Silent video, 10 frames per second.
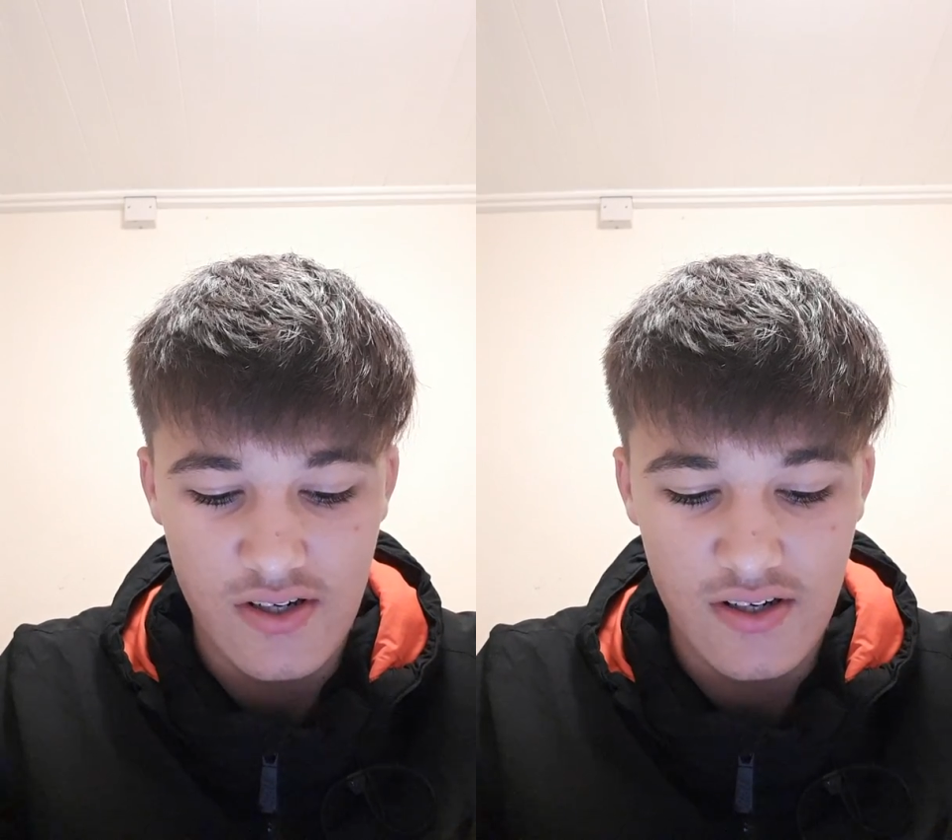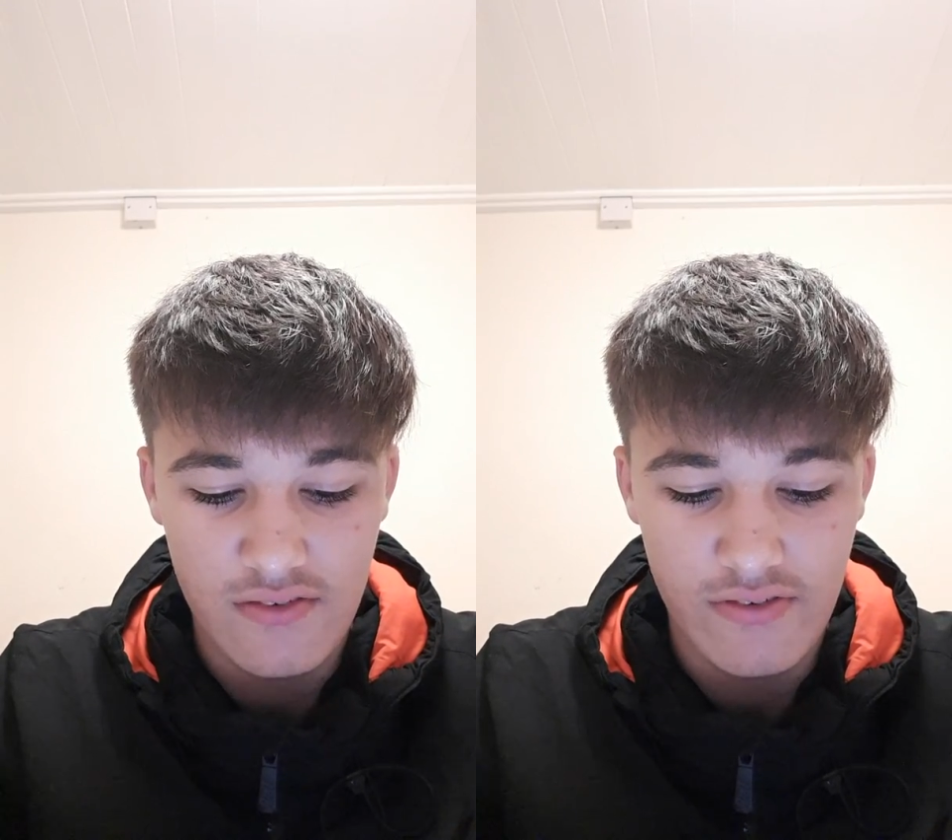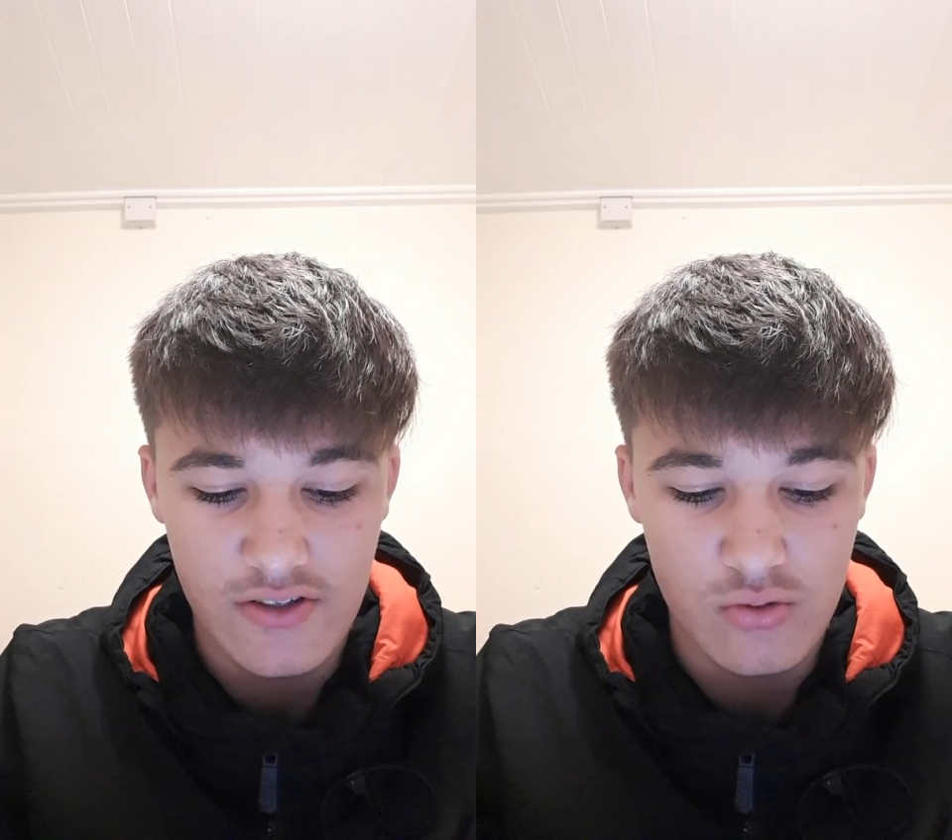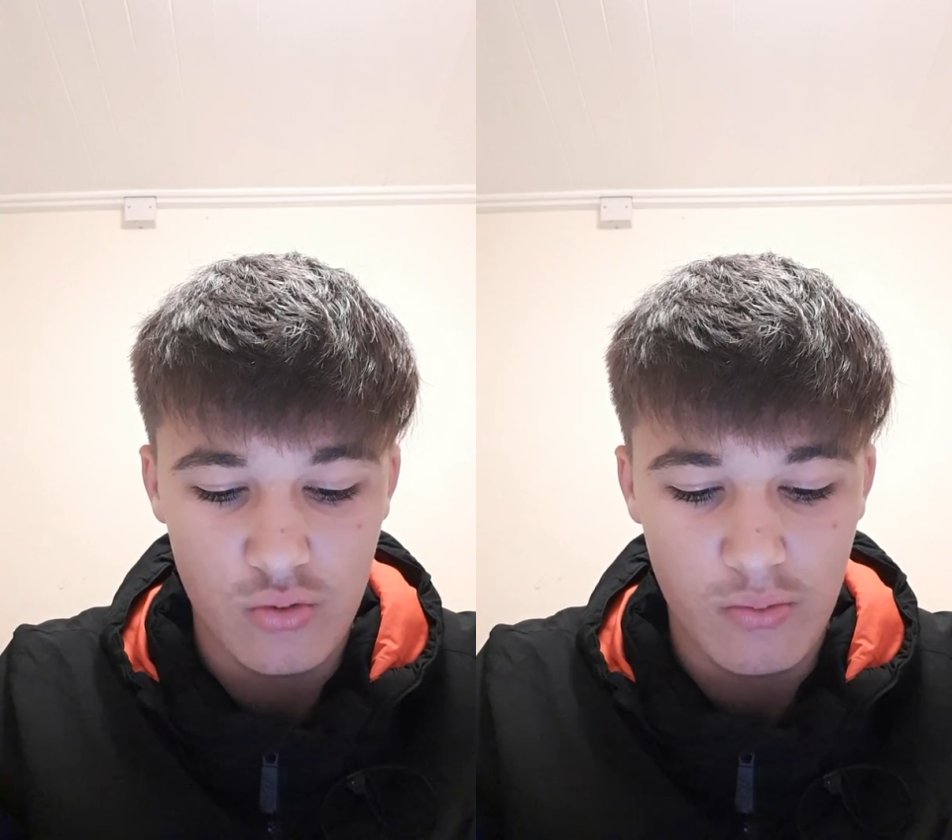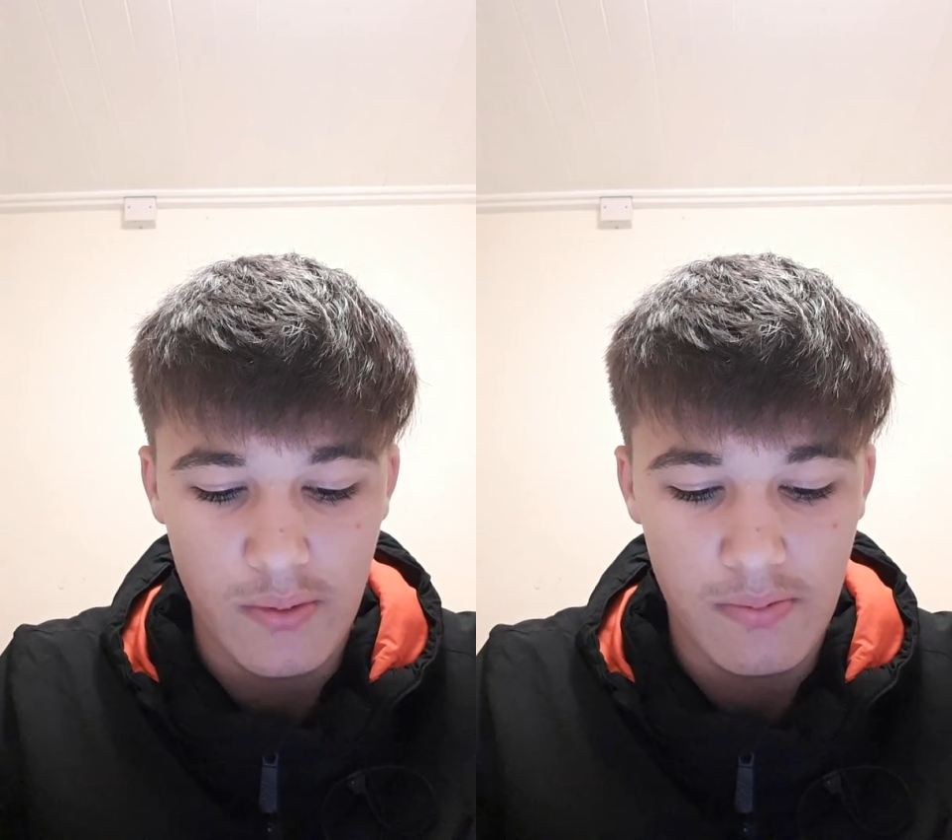
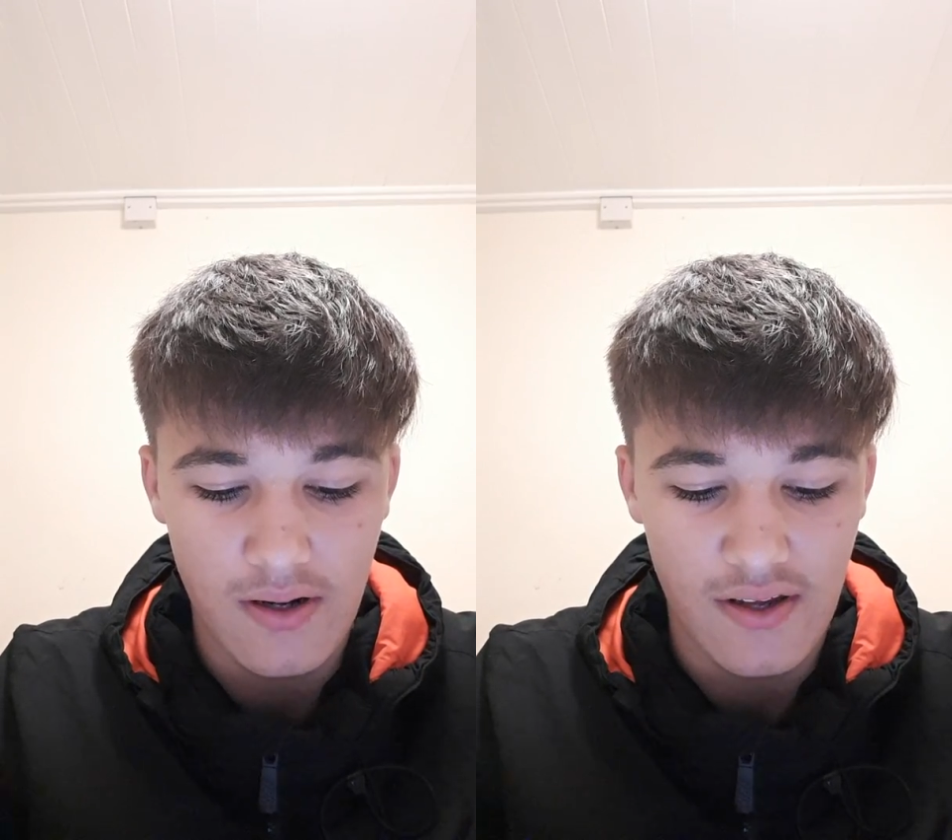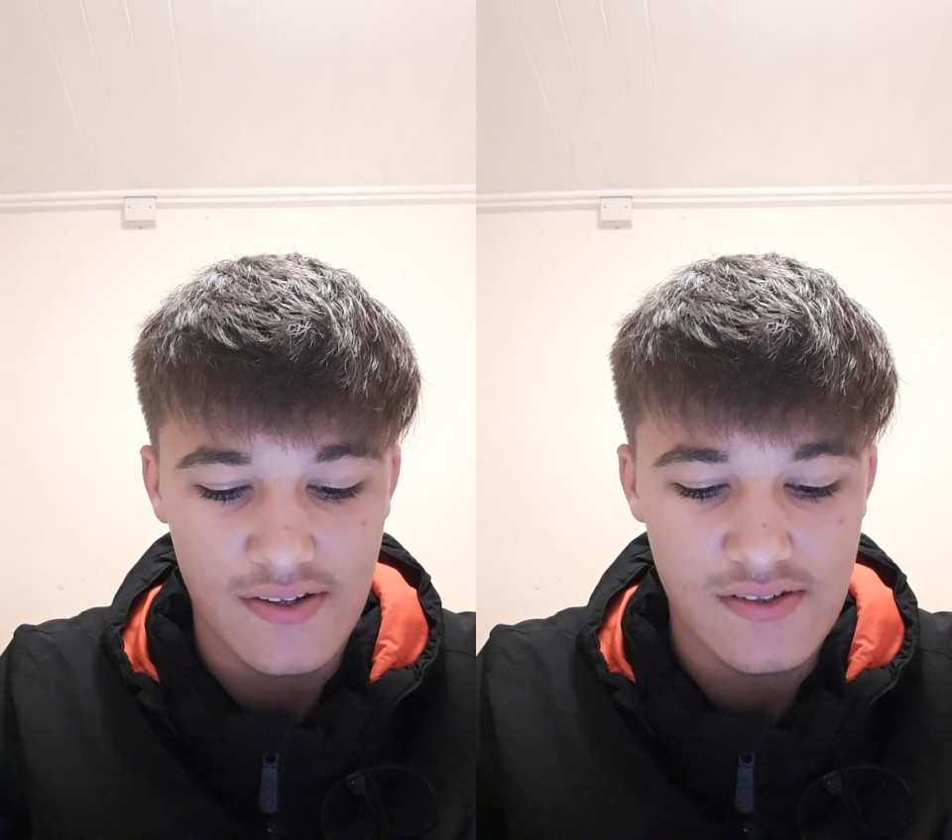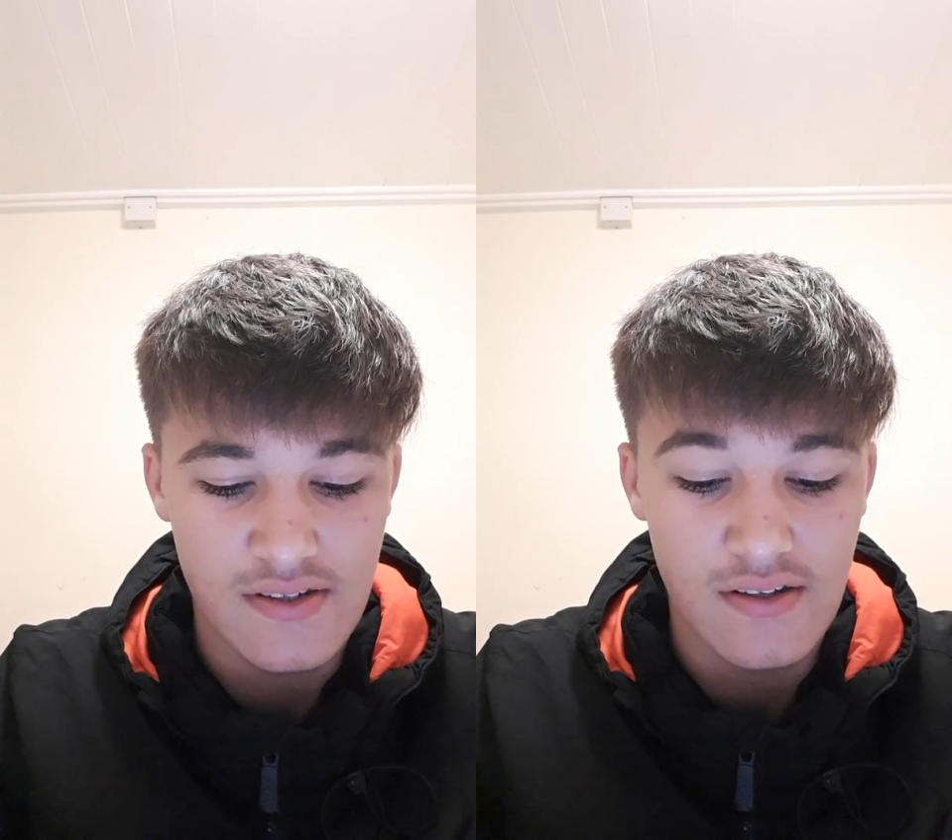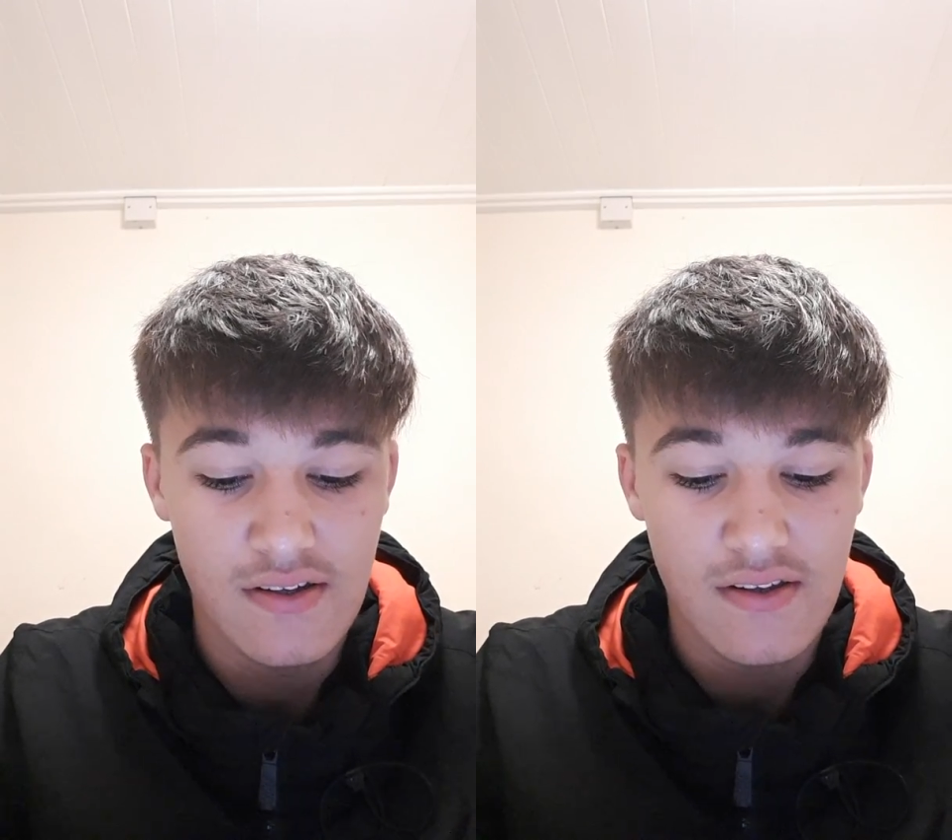individual will be placed.